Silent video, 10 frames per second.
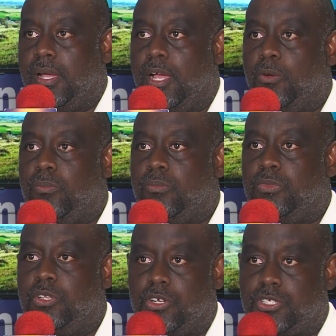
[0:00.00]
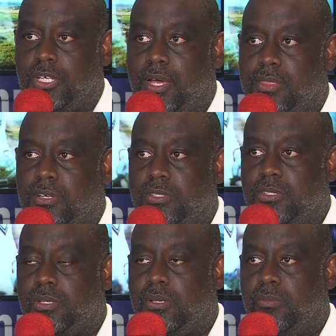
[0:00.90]
help nurture
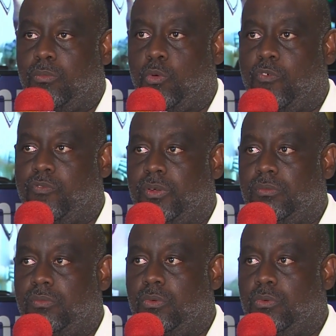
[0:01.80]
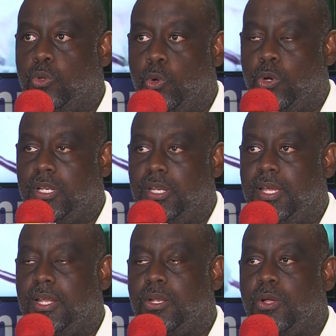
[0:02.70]
others, both
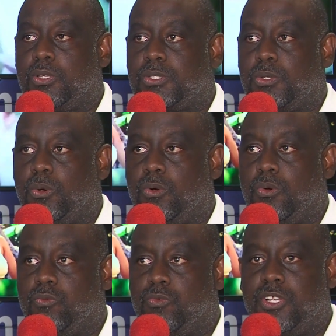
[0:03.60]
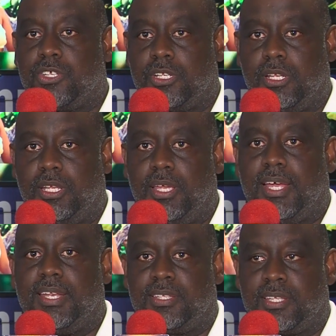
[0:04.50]
locally and also regionally
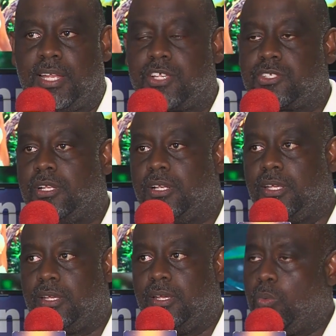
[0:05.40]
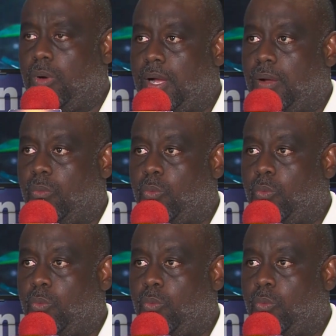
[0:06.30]
and internationally. At